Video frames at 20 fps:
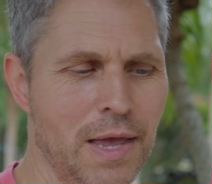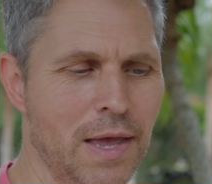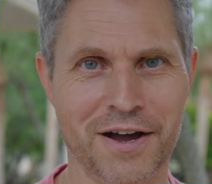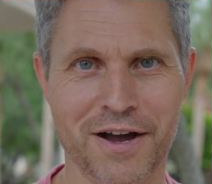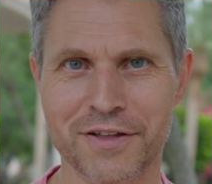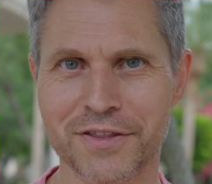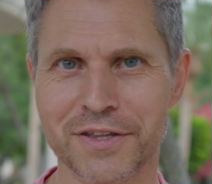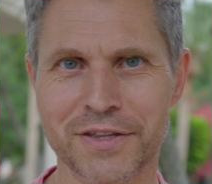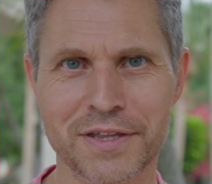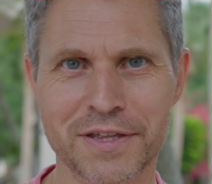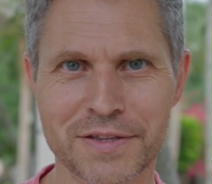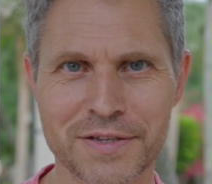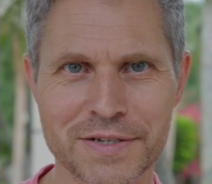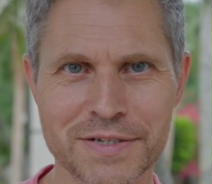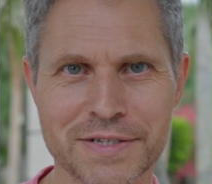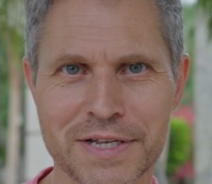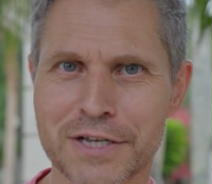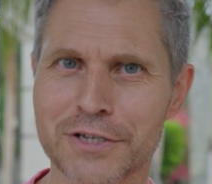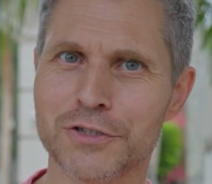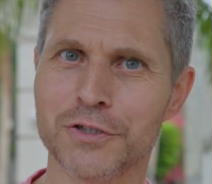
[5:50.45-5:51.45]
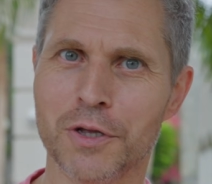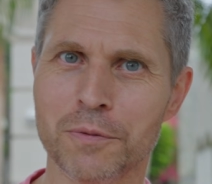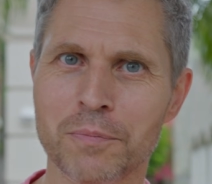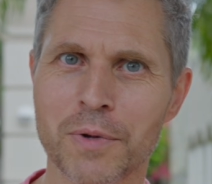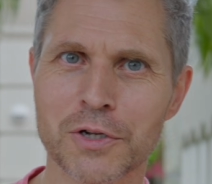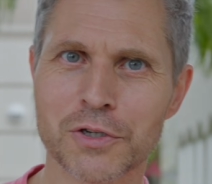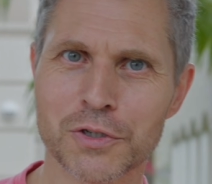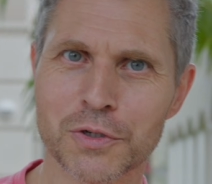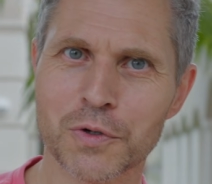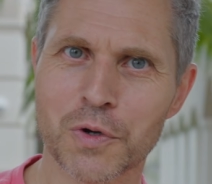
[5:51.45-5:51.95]
Other than this, there's not
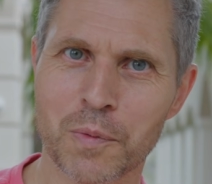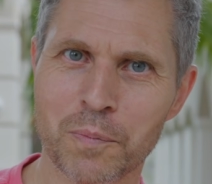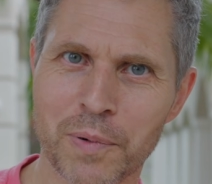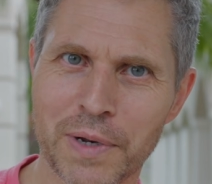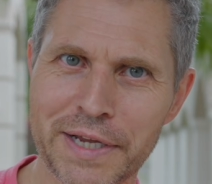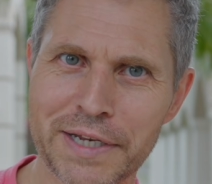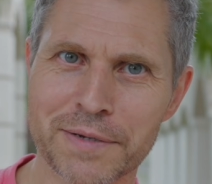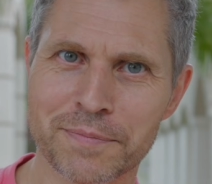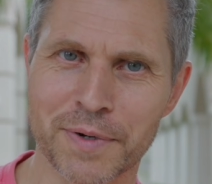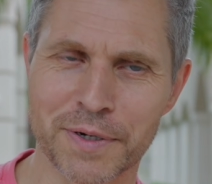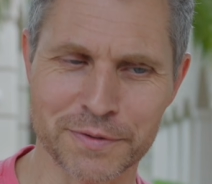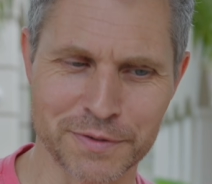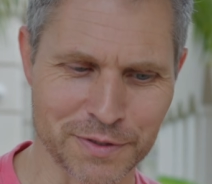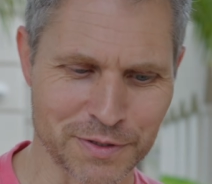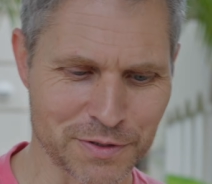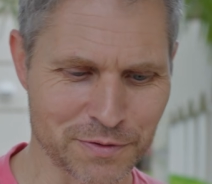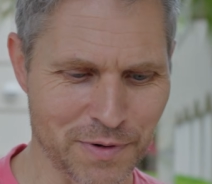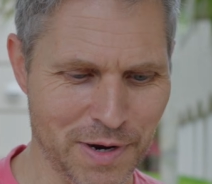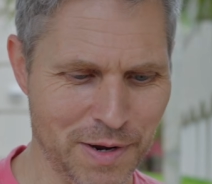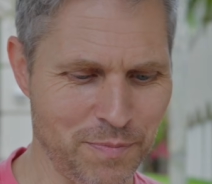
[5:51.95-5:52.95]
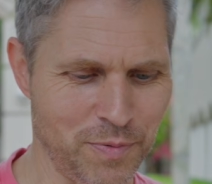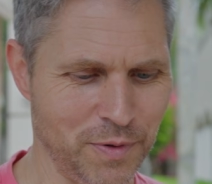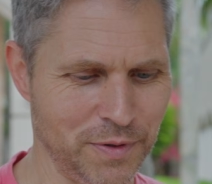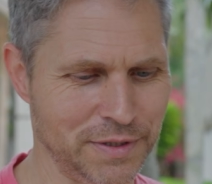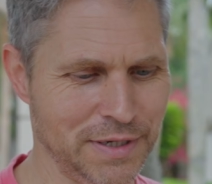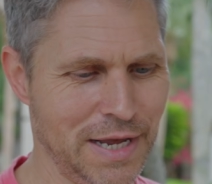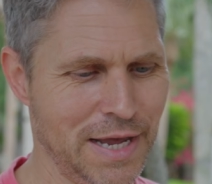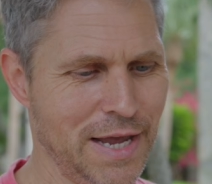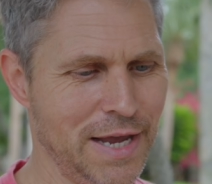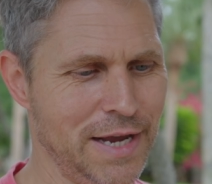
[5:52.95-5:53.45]
much to complain about this tripod.
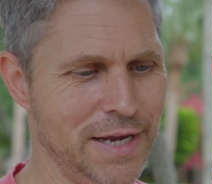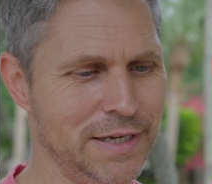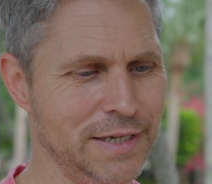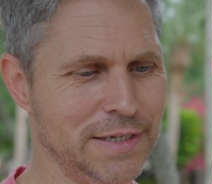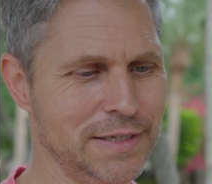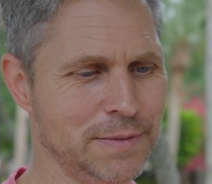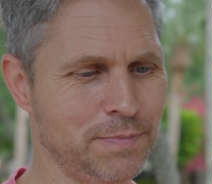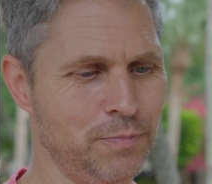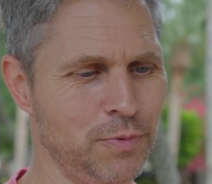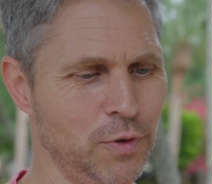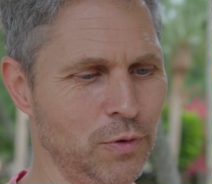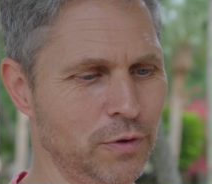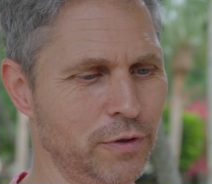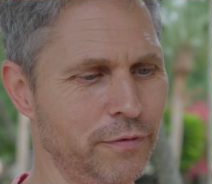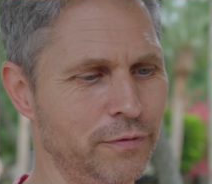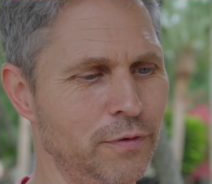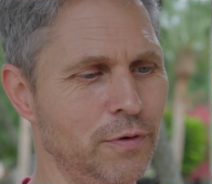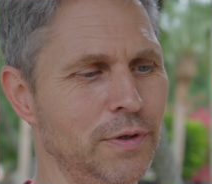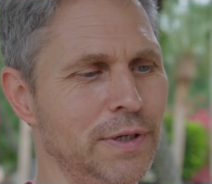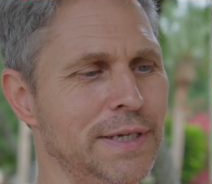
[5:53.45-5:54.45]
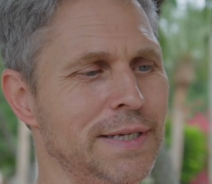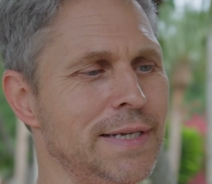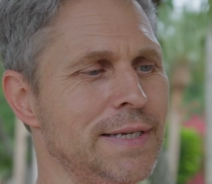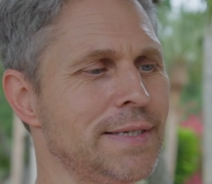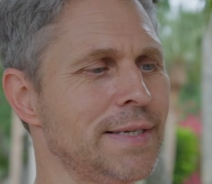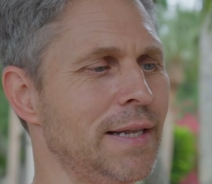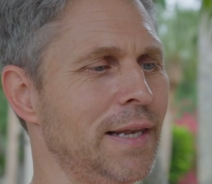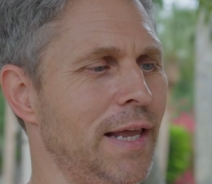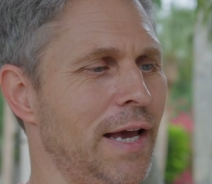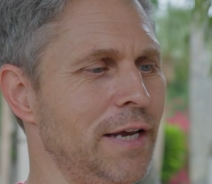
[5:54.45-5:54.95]
It is beautiful, it is
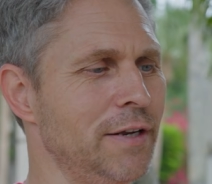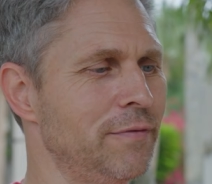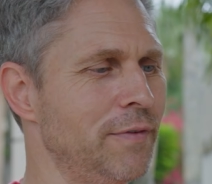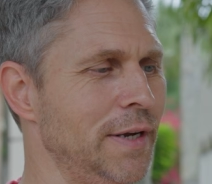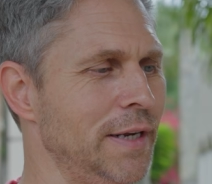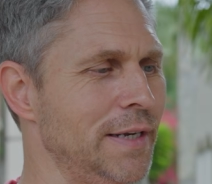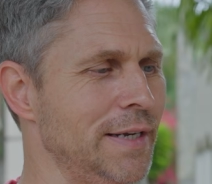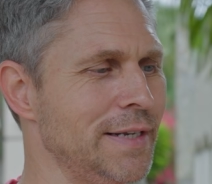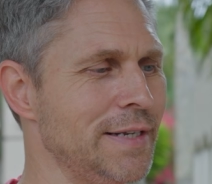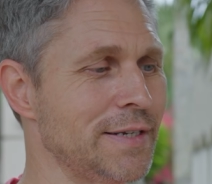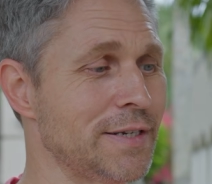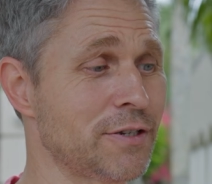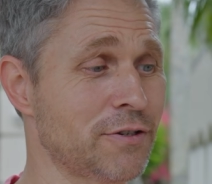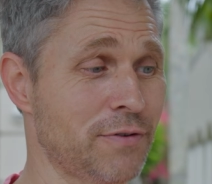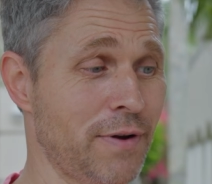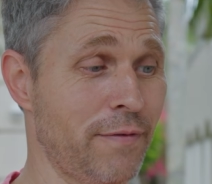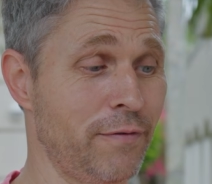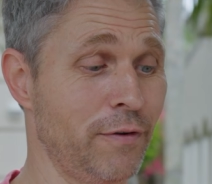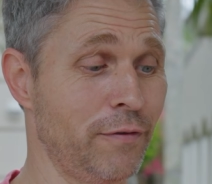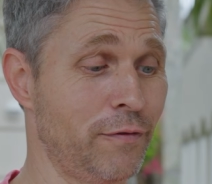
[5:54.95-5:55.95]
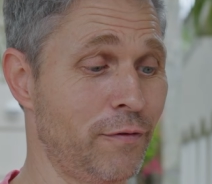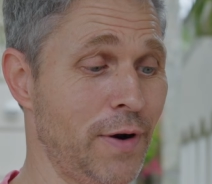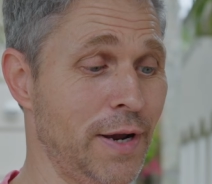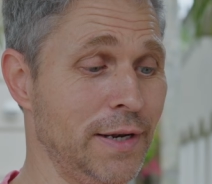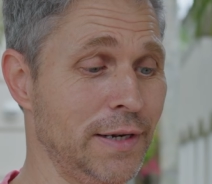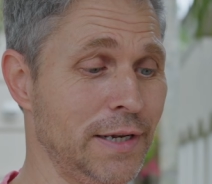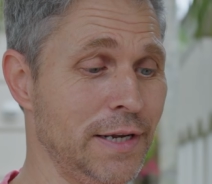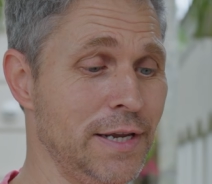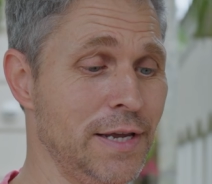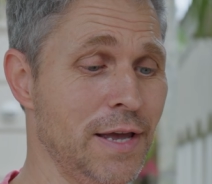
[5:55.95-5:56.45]
a lightweight, it is travel
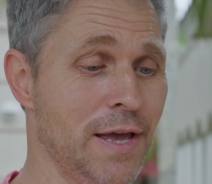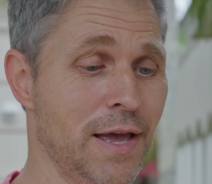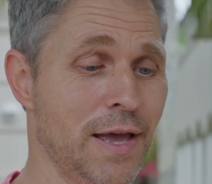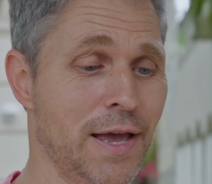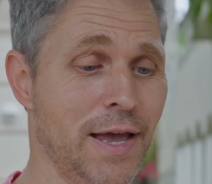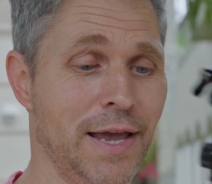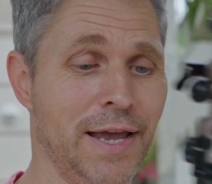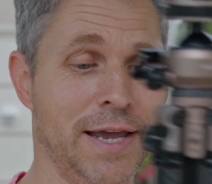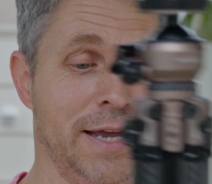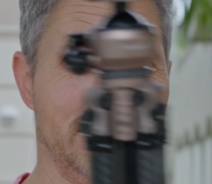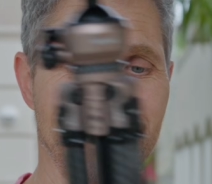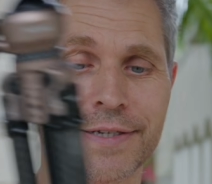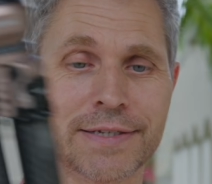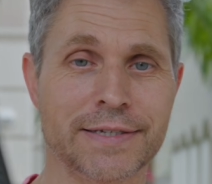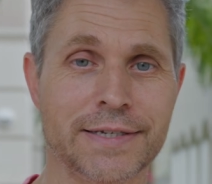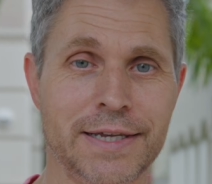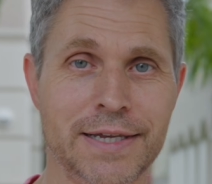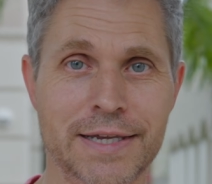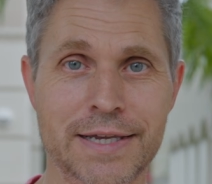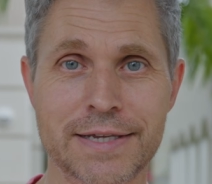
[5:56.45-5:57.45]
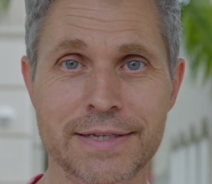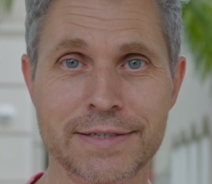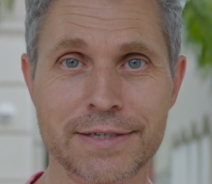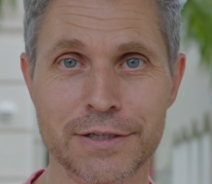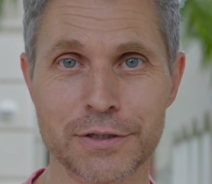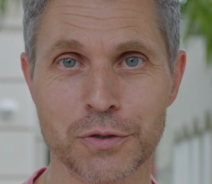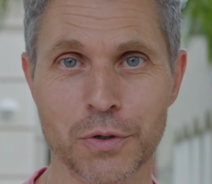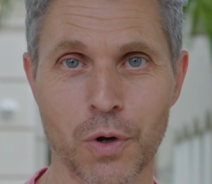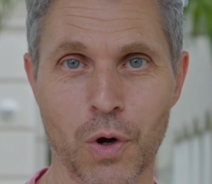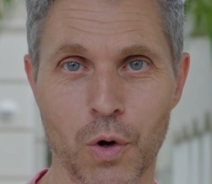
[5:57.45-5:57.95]
friendly, it is easy
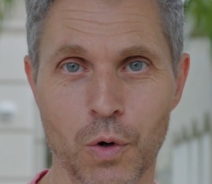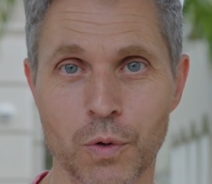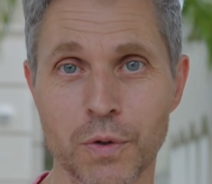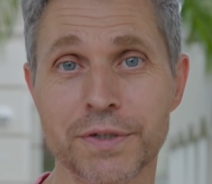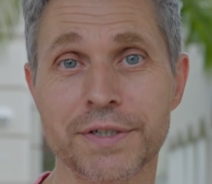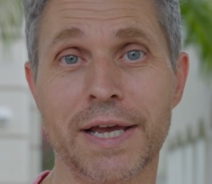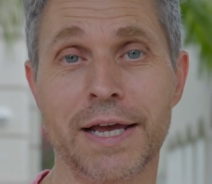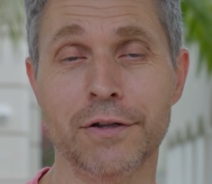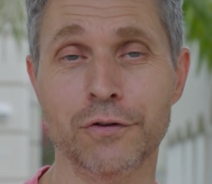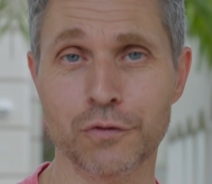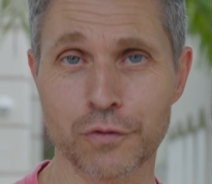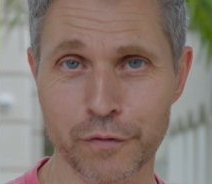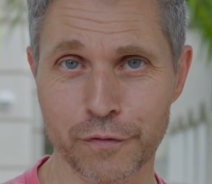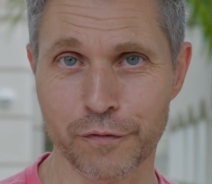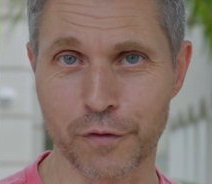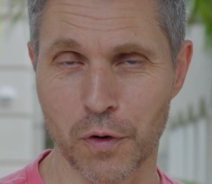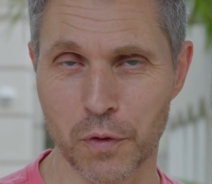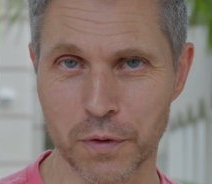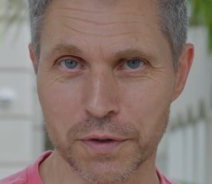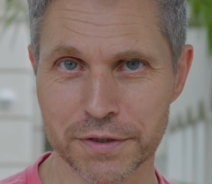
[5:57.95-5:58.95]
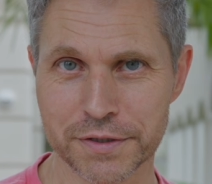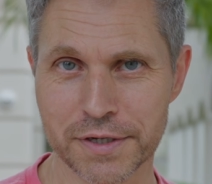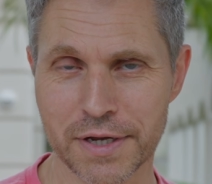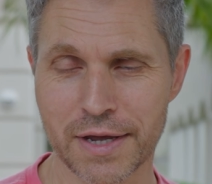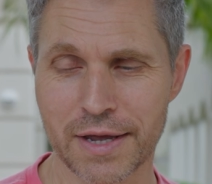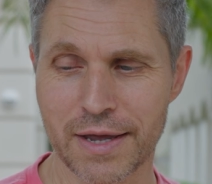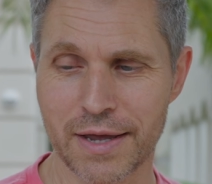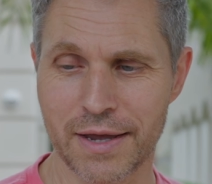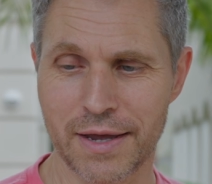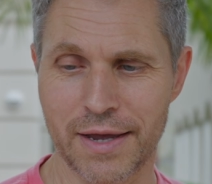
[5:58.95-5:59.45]
to hold and to fold,
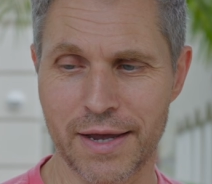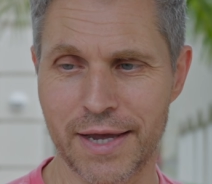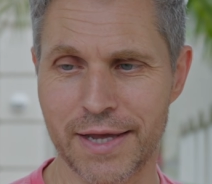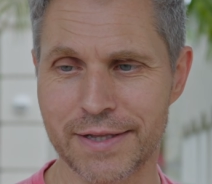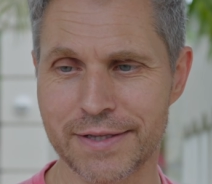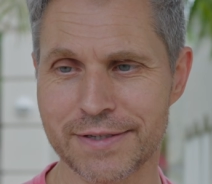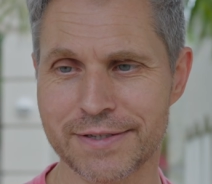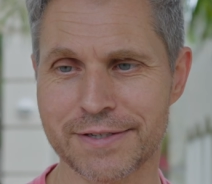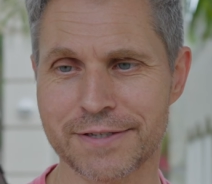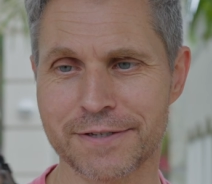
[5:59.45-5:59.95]
and